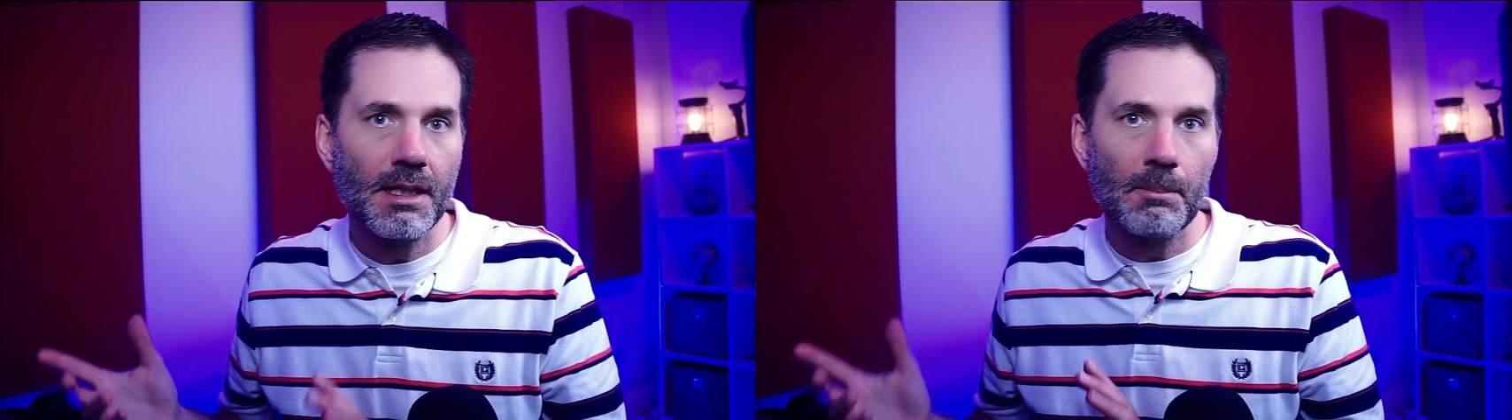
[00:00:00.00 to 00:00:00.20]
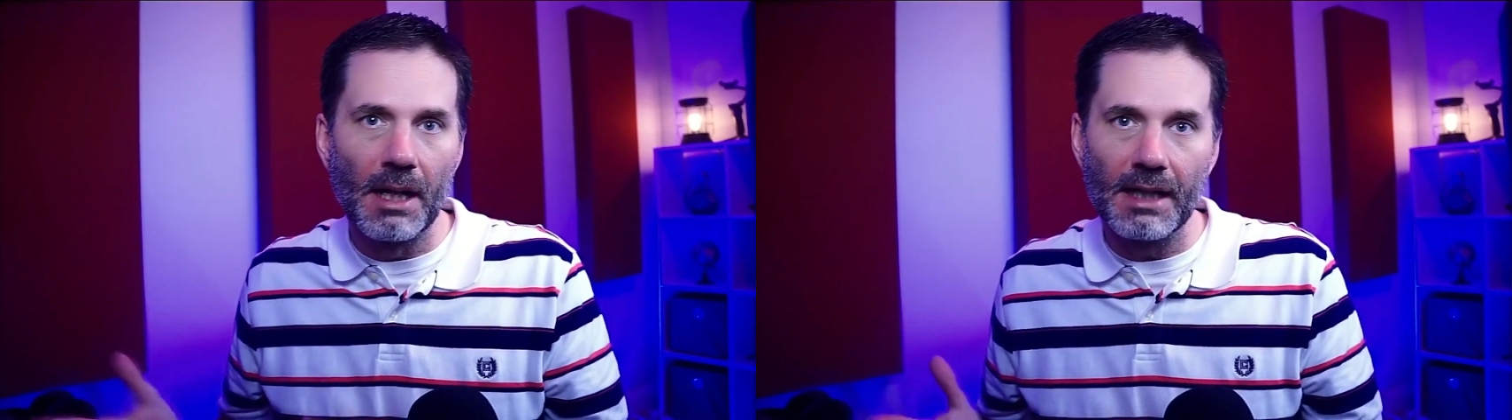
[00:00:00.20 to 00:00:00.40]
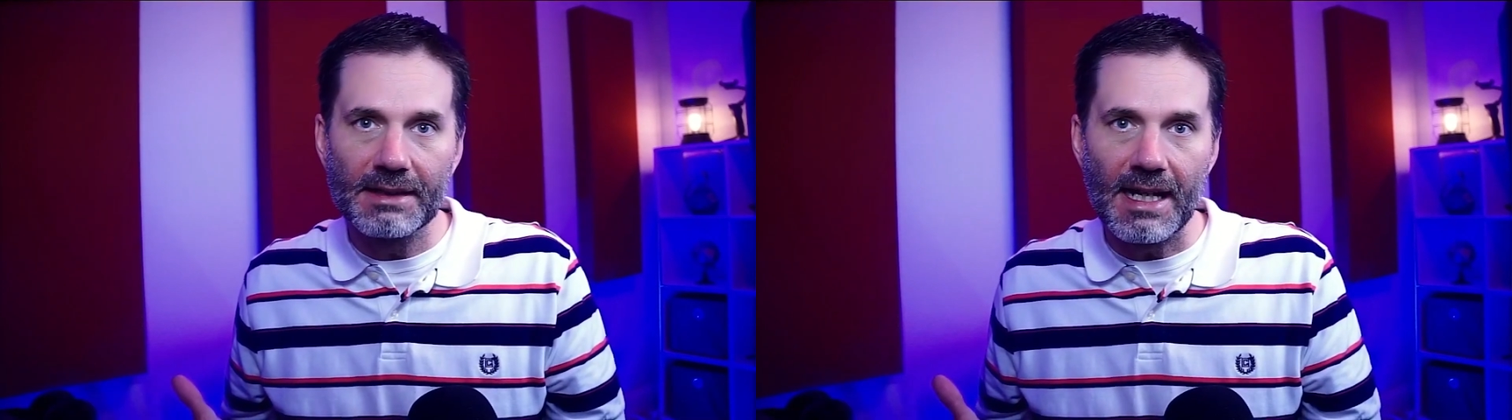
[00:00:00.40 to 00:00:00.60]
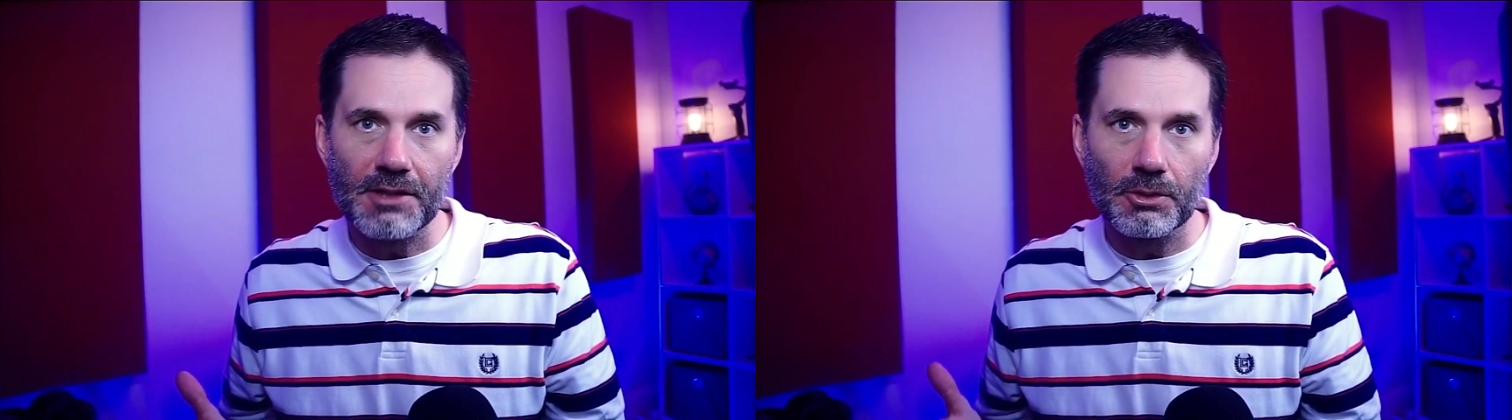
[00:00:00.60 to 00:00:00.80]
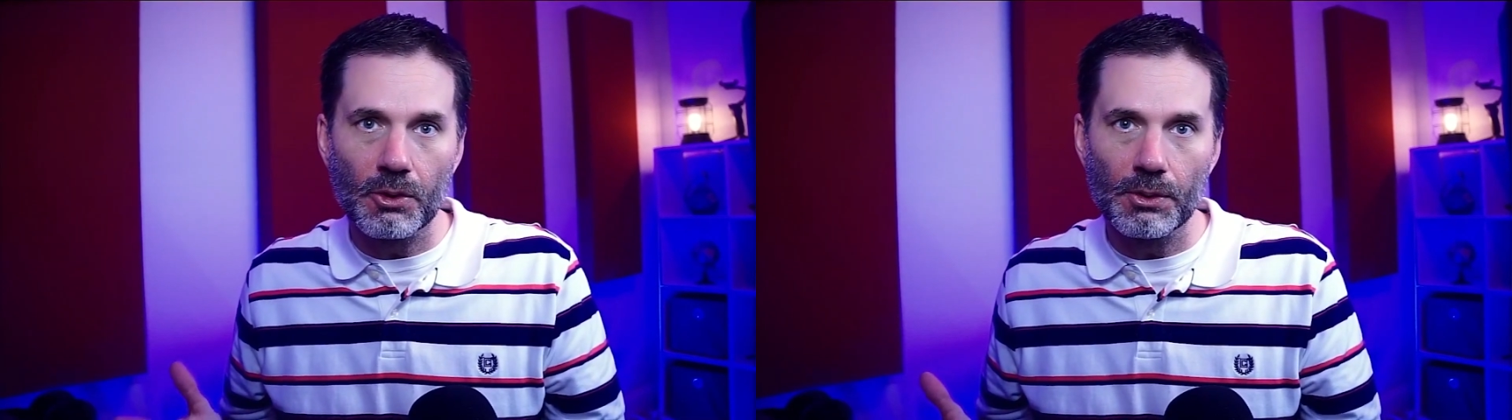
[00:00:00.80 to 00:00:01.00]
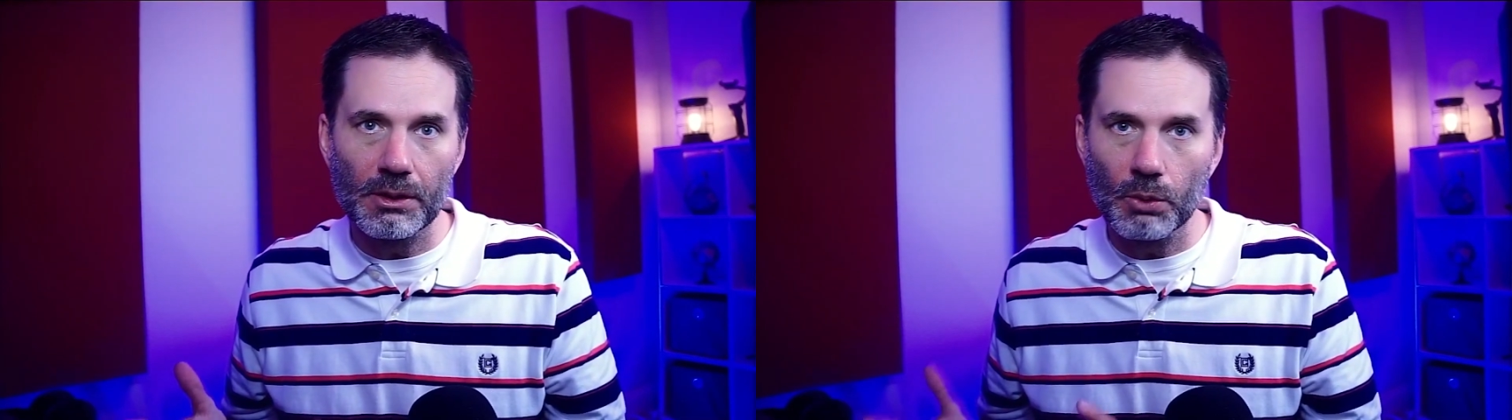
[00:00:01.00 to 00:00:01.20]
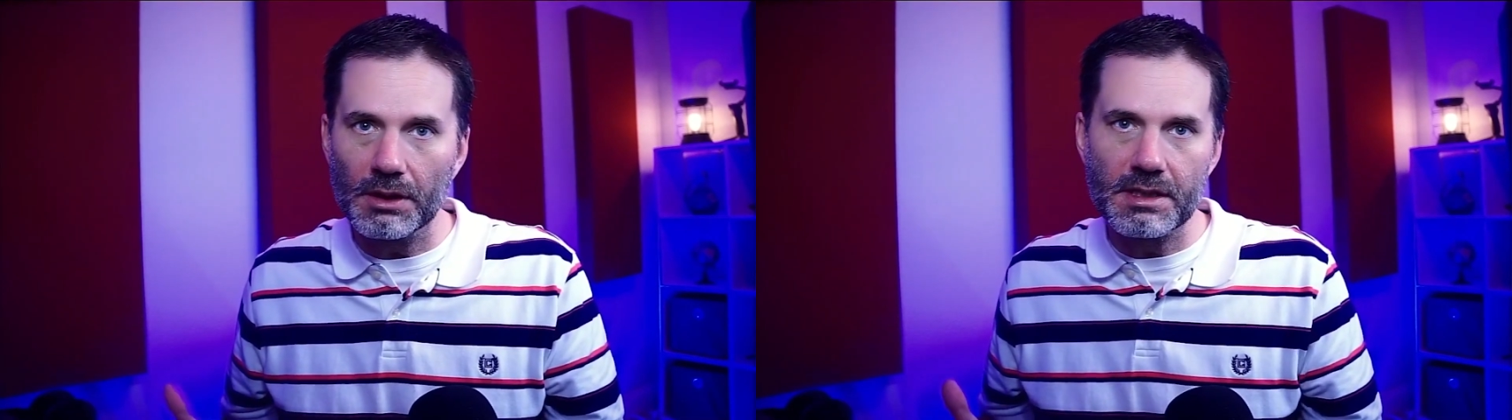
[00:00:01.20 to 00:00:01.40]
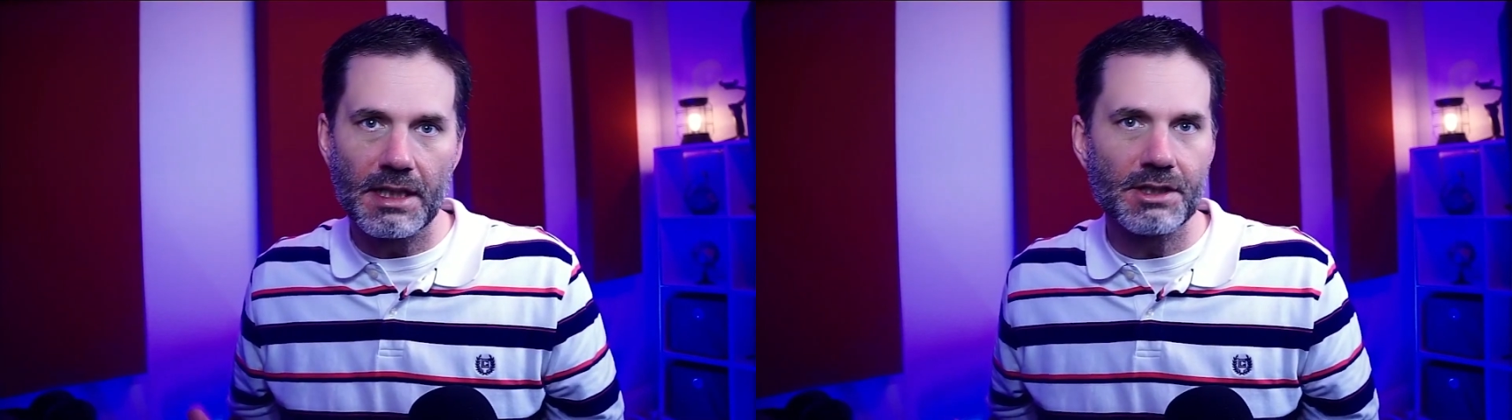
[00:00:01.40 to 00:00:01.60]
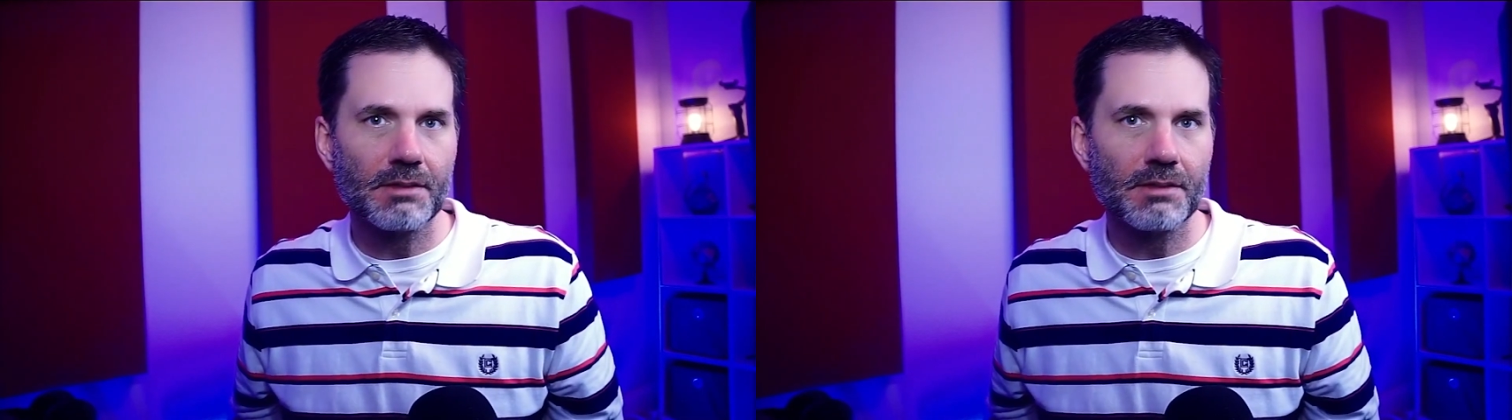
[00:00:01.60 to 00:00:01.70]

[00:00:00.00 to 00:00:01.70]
podcast recording workstation,